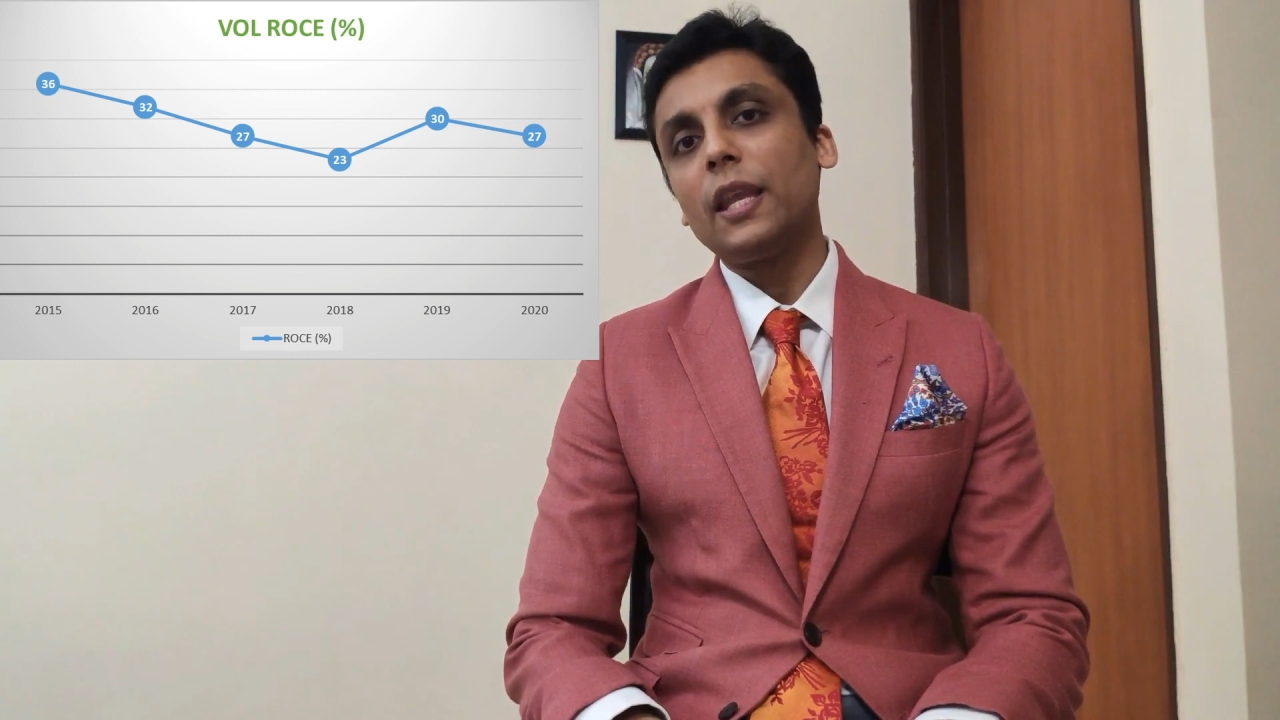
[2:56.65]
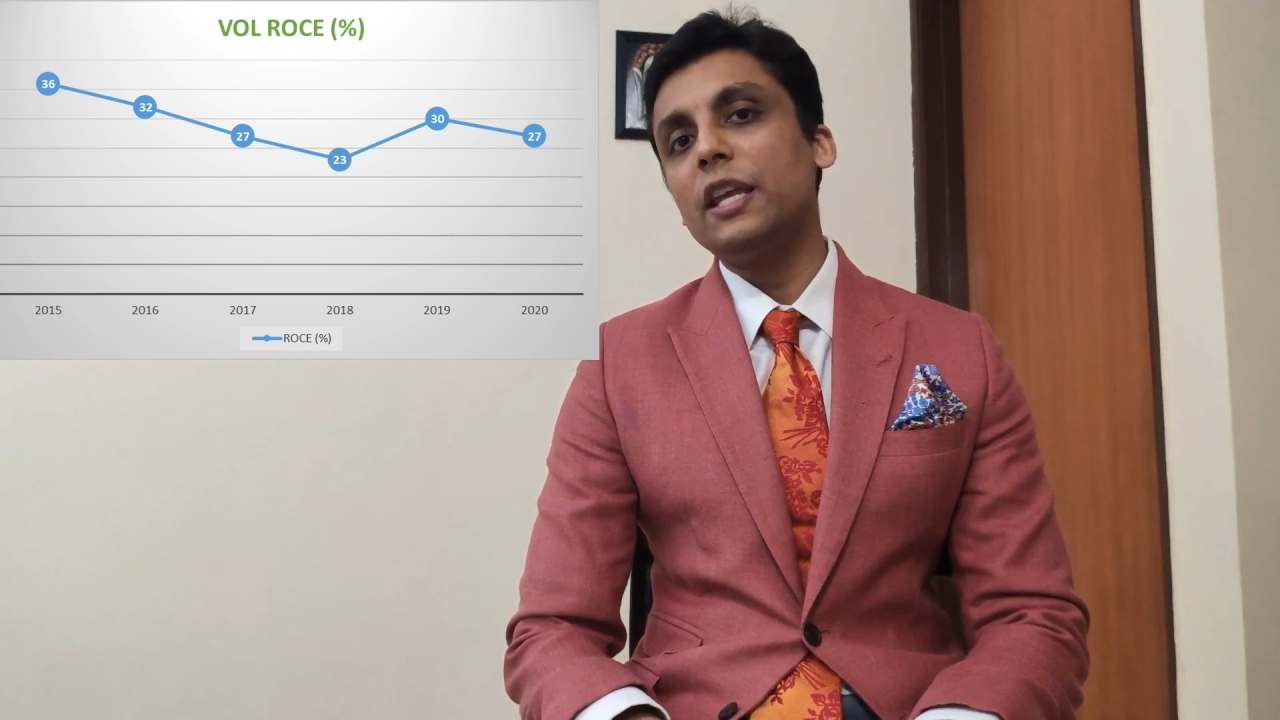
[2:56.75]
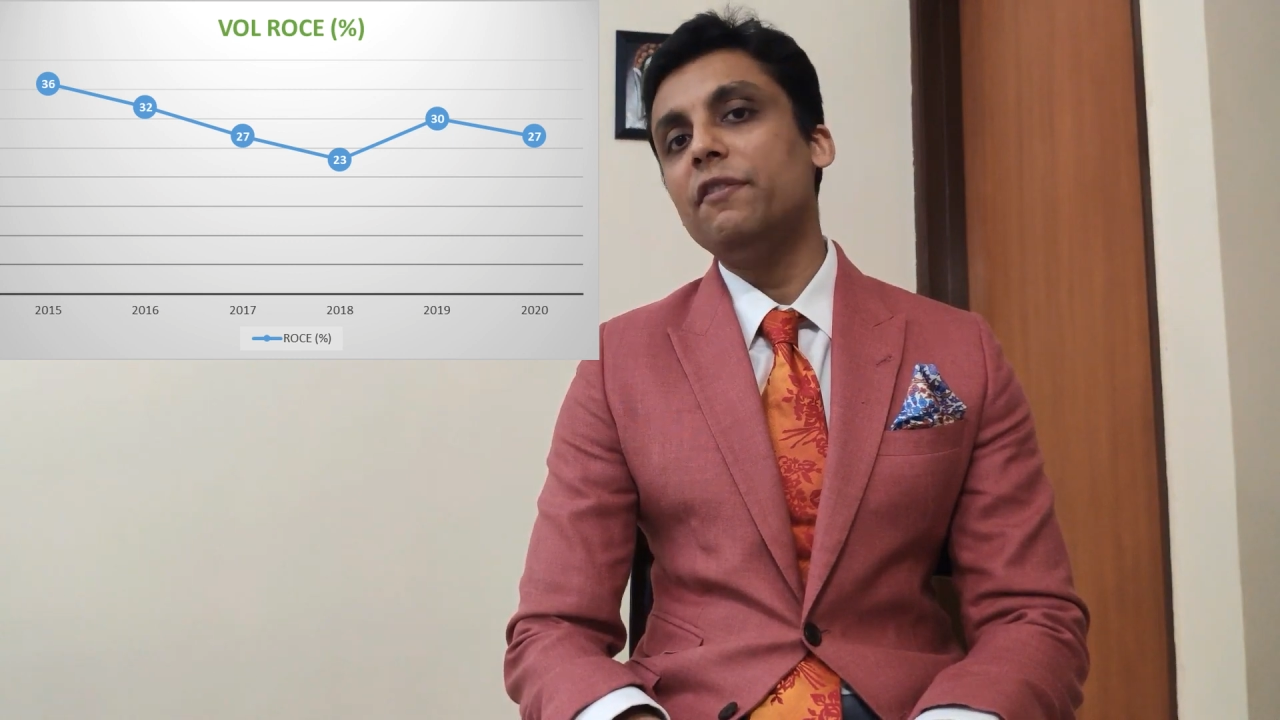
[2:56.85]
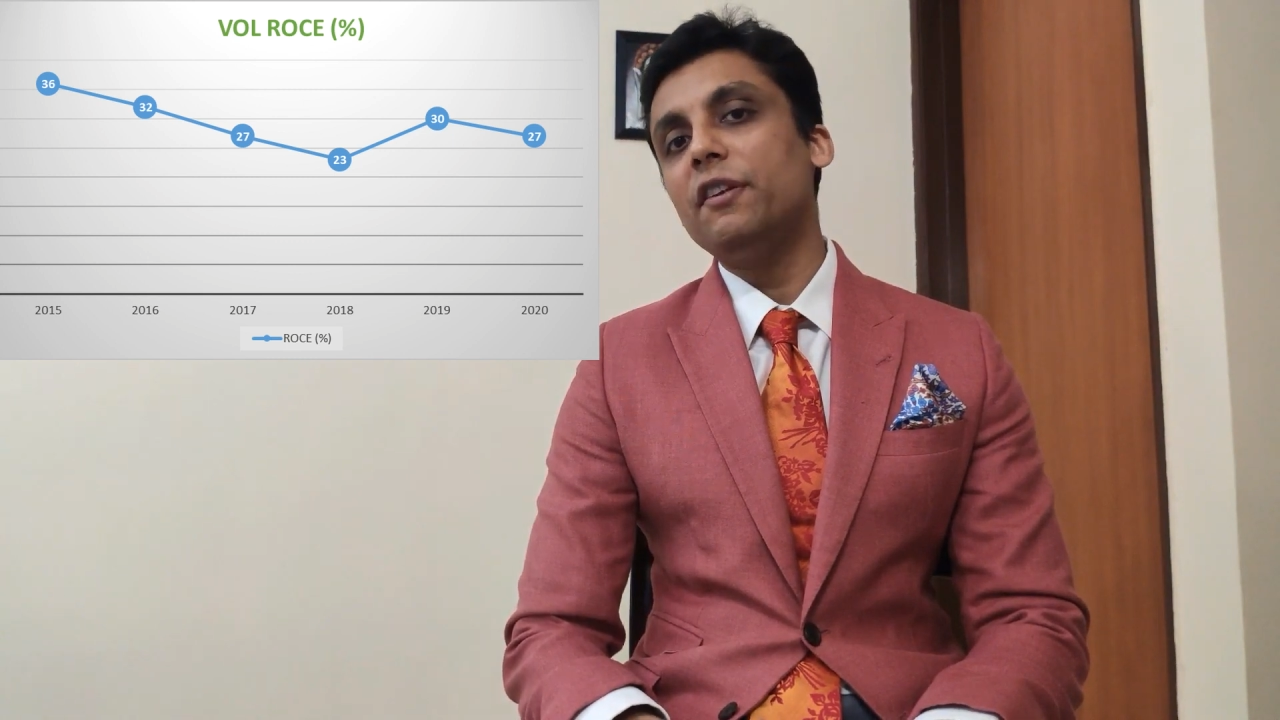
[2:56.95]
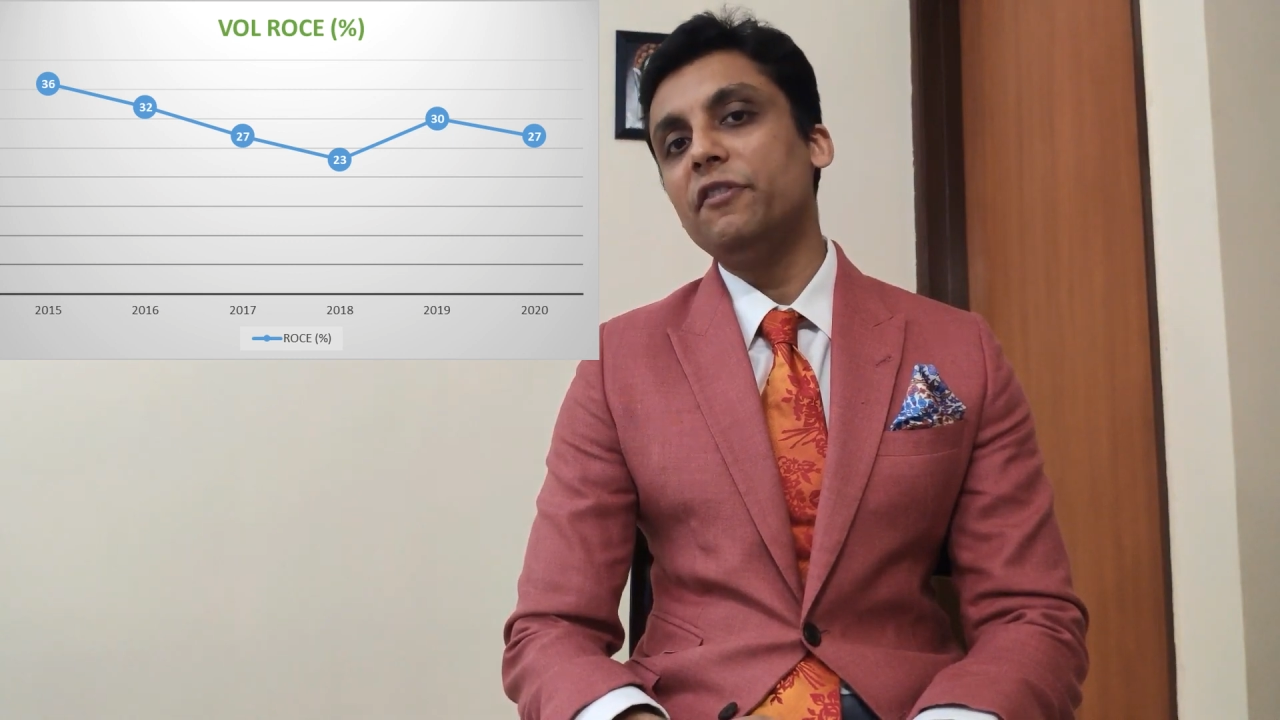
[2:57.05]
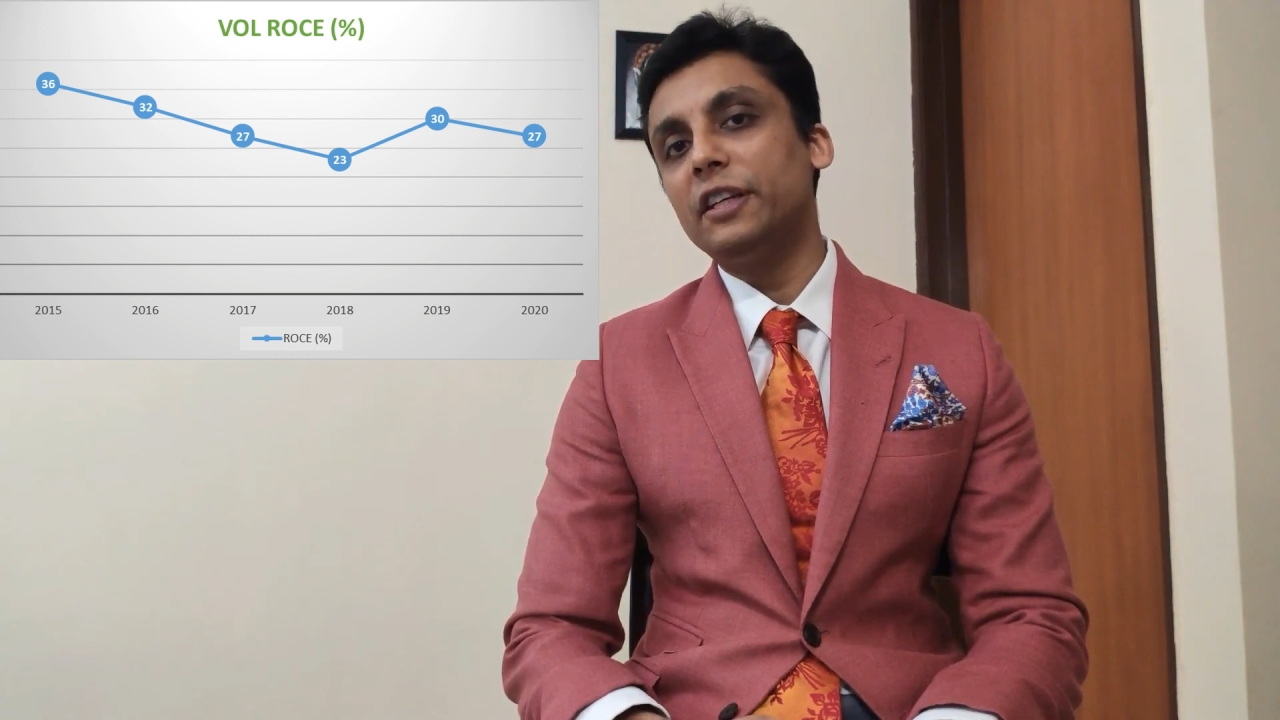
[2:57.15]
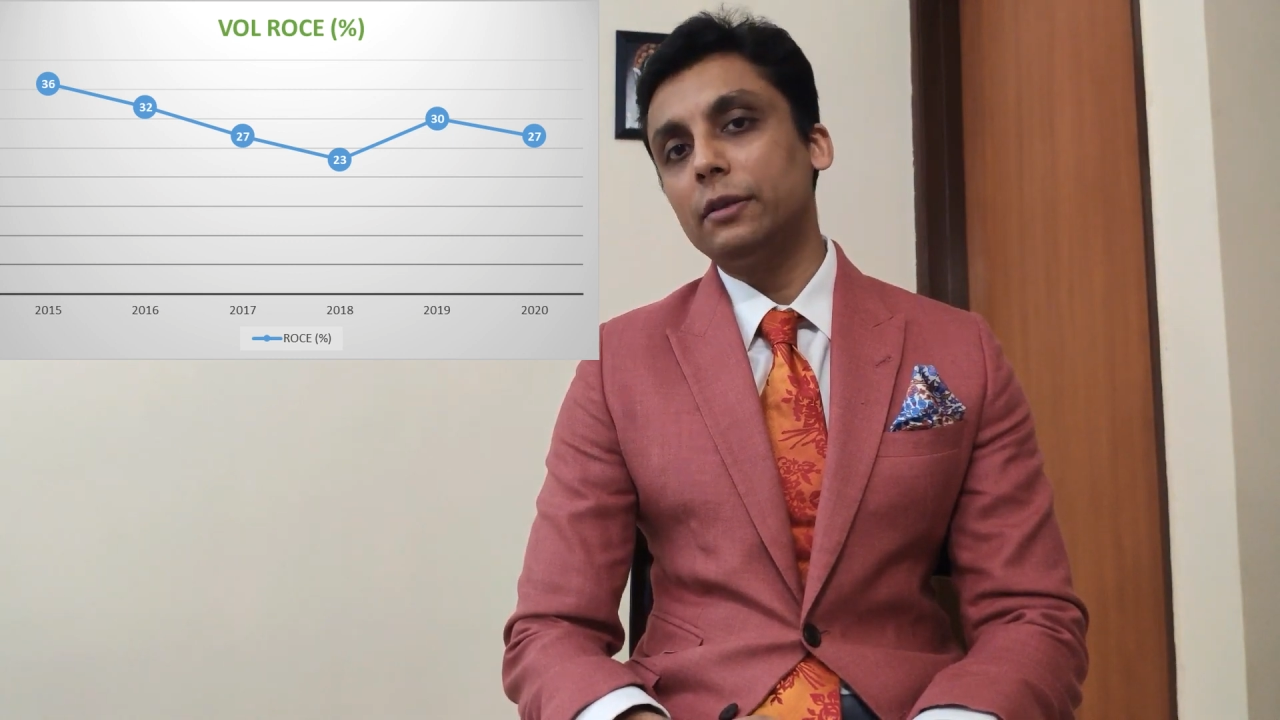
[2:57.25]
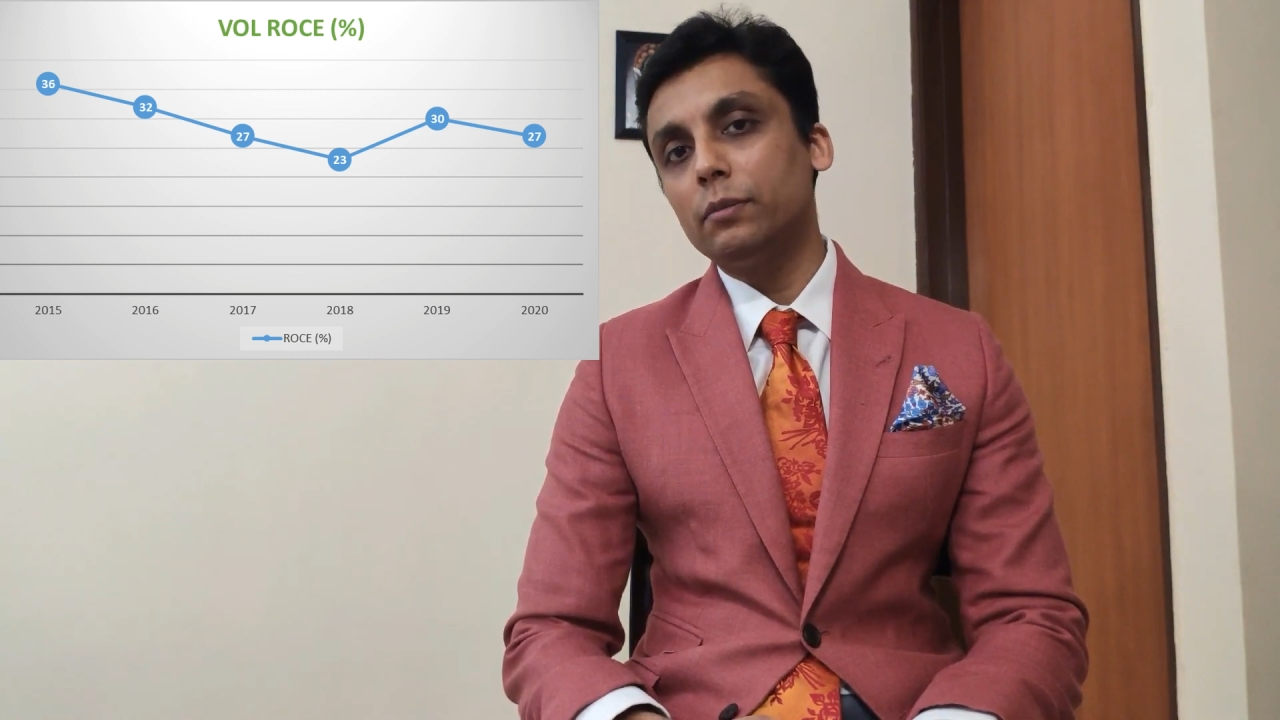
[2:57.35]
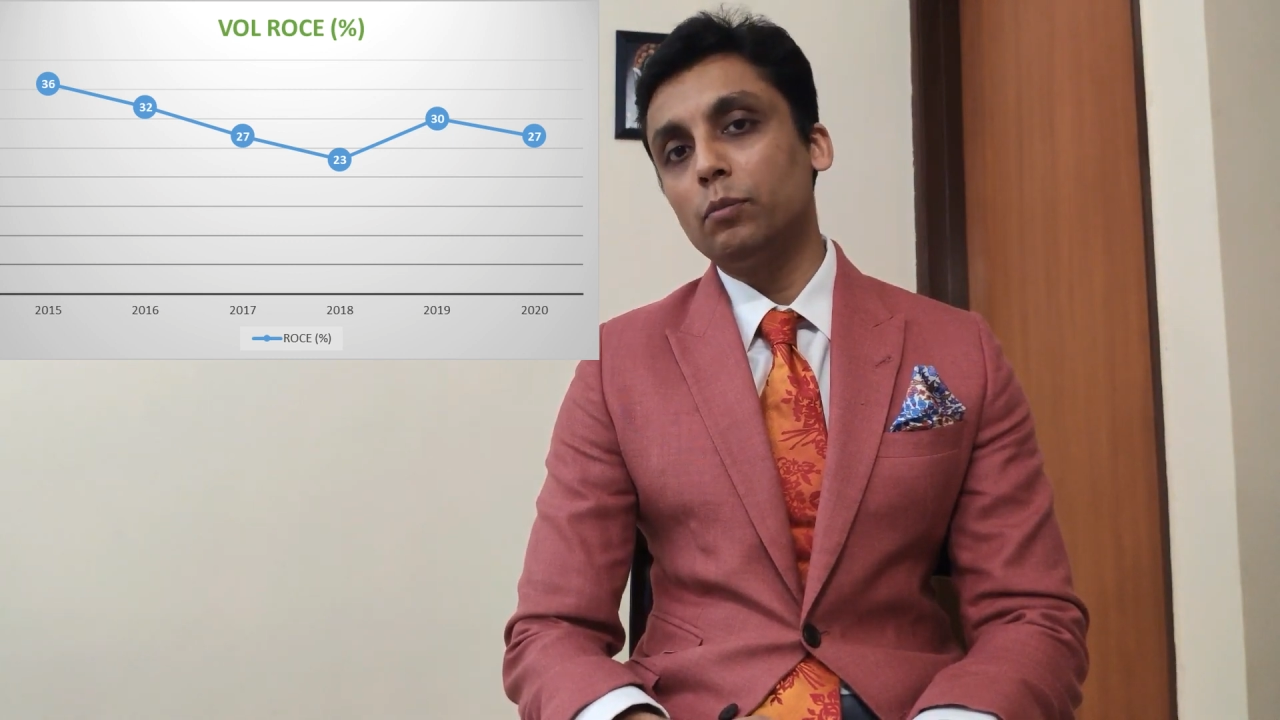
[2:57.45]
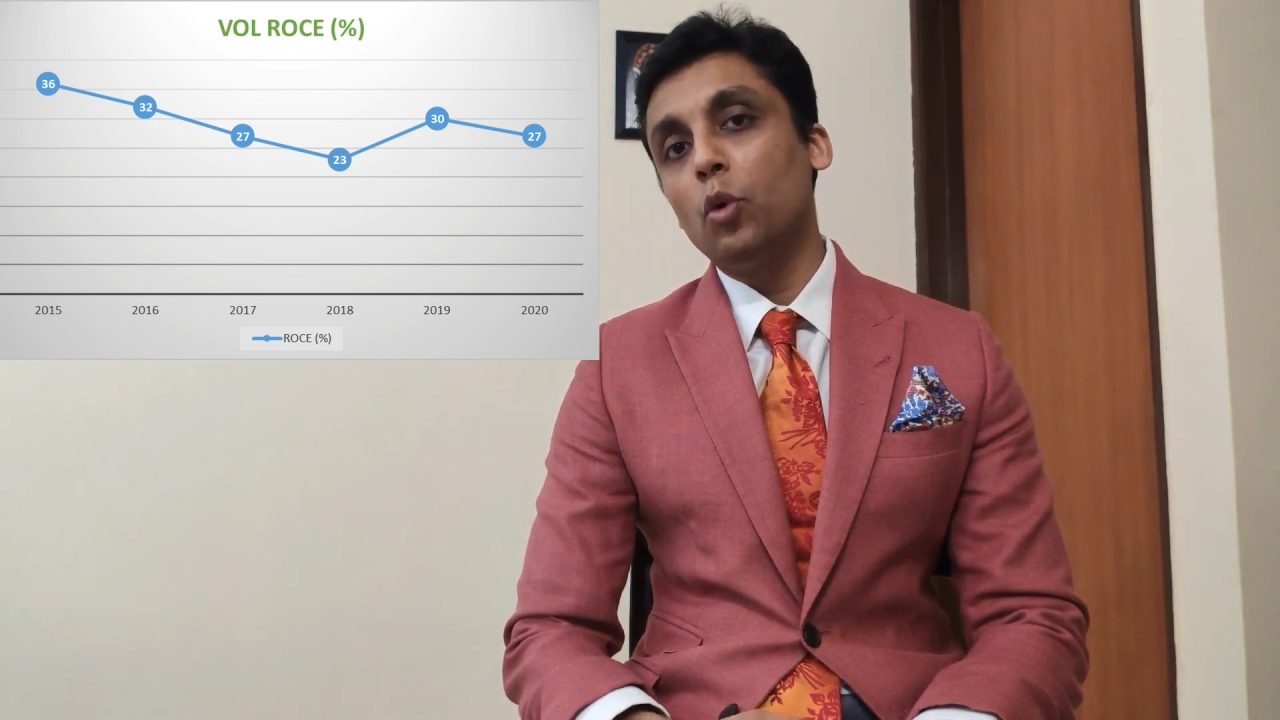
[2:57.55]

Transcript: Even if we